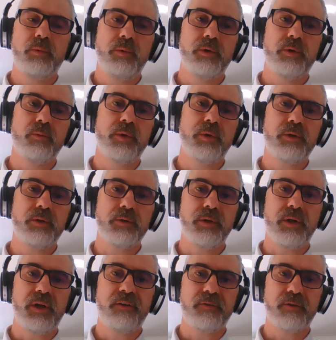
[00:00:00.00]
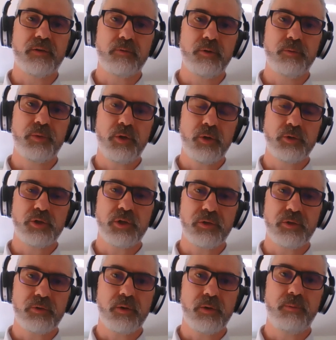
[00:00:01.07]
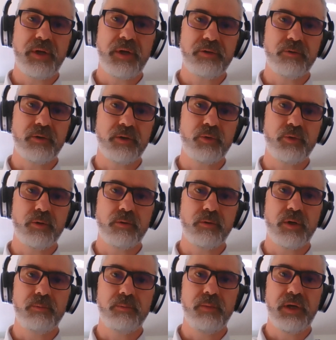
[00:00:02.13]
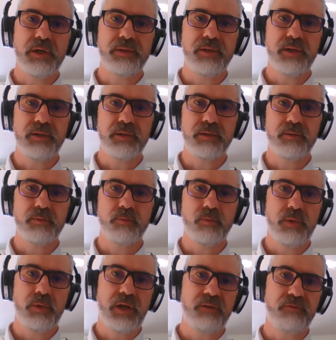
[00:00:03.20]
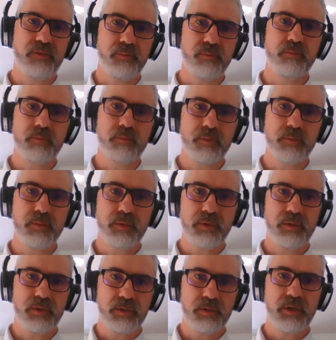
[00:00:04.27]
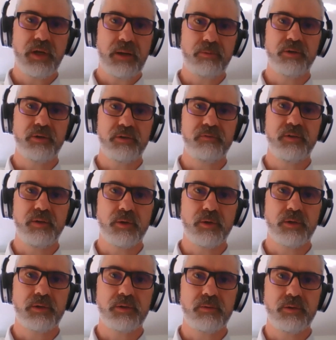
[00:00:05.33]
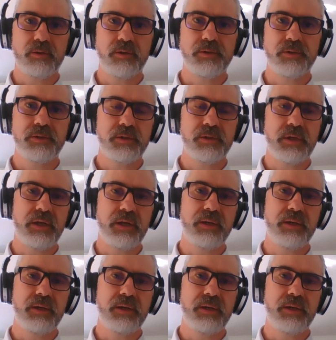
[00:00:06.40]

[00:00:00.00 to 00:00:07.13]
you know, we could offer group coaching through our mentoring program, and then have them collaboratively work towards